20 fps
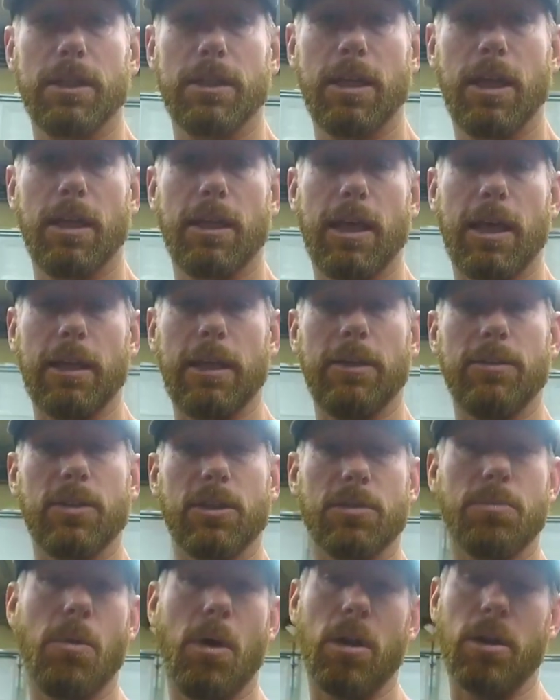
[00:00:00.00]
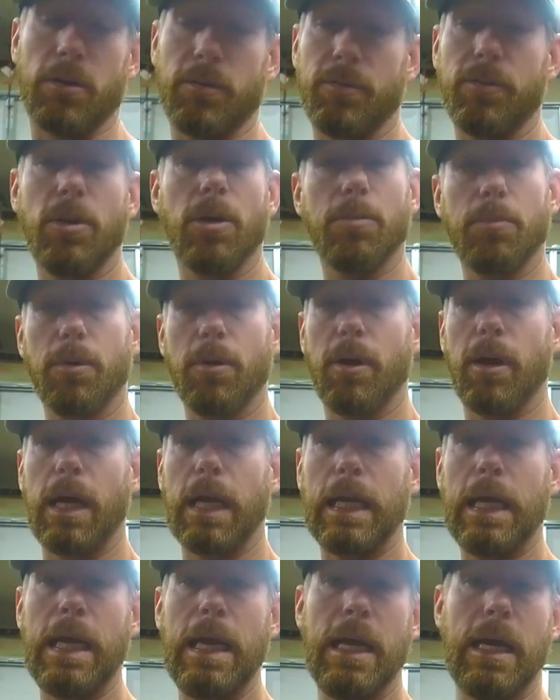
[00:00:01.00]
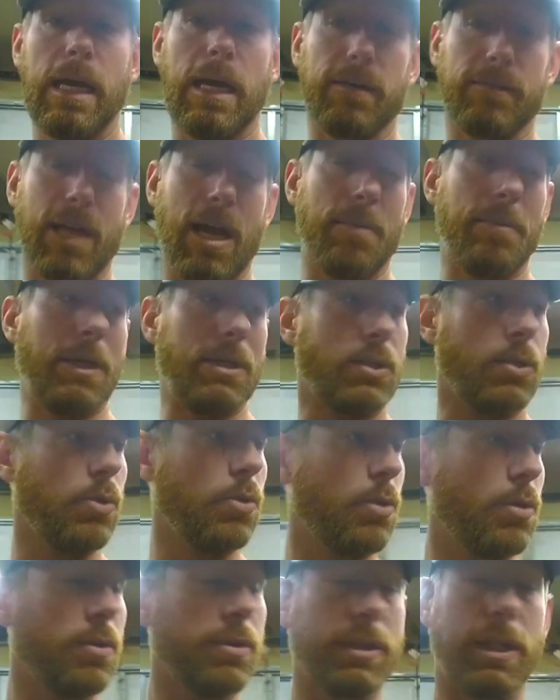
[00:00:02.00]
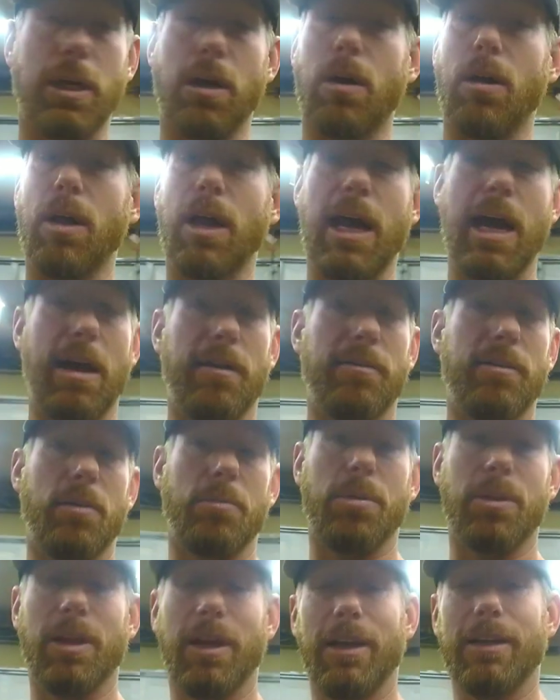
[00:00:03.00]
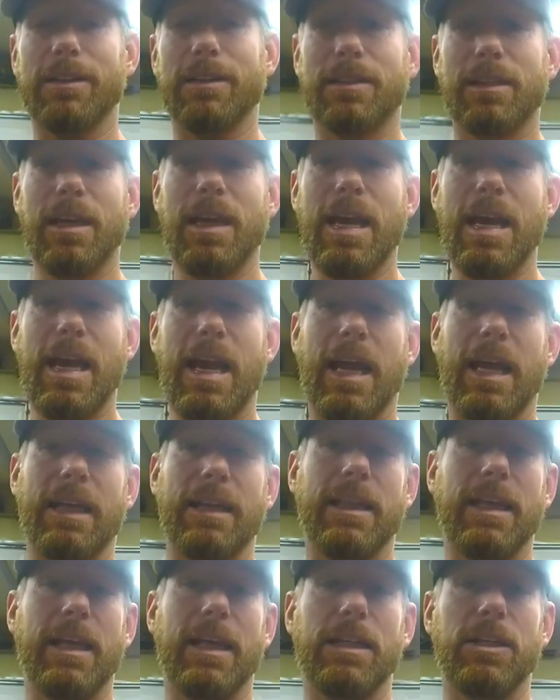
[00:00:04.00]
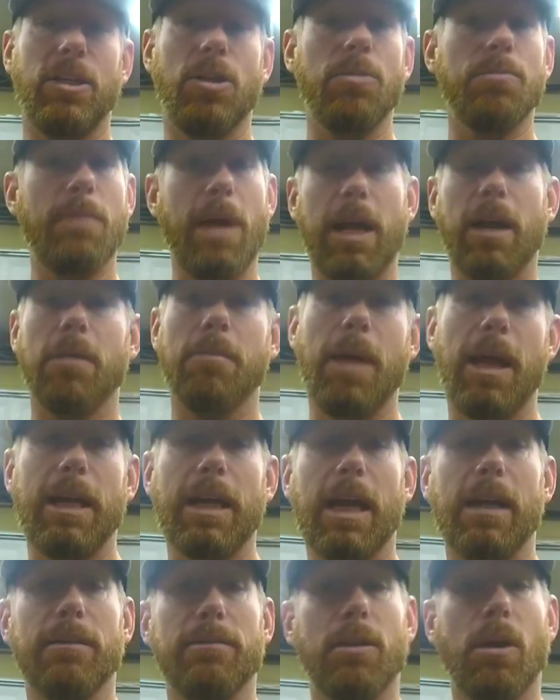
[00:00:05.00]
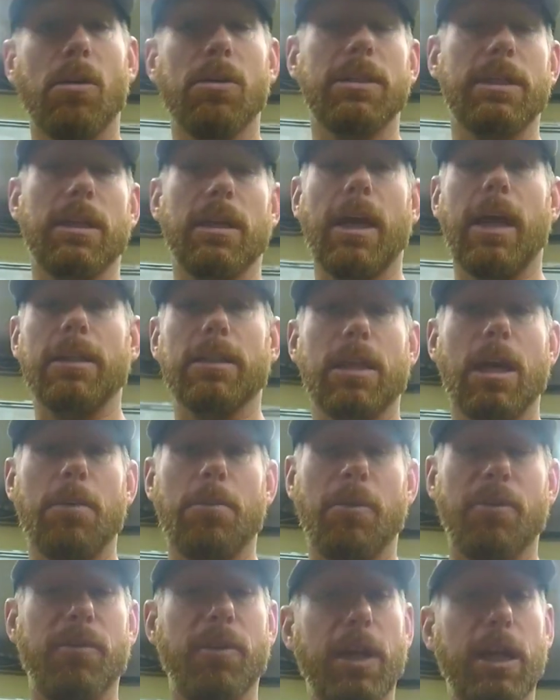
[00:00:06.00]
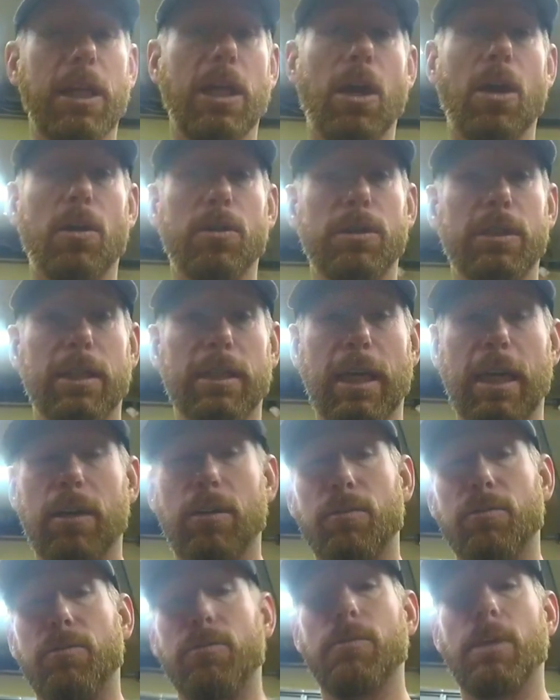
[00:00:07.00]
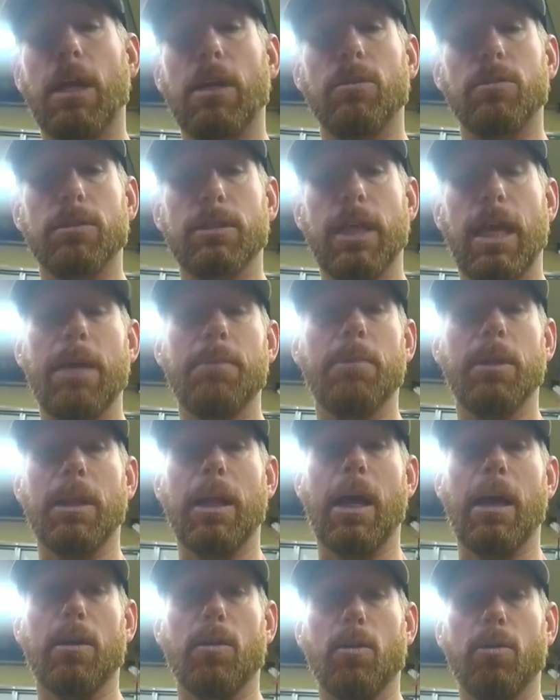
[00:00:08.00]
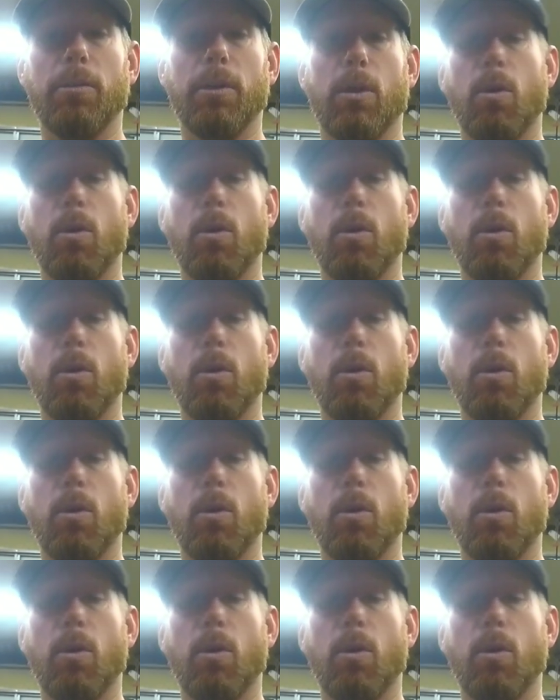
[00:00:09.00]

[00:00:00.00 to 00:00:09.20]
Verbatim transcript: that, that leaves a smaller footprint. I've got my tools. They all have a place. And then you may or may not have noticed in the last couple videos because I don't, I don't tape a lot or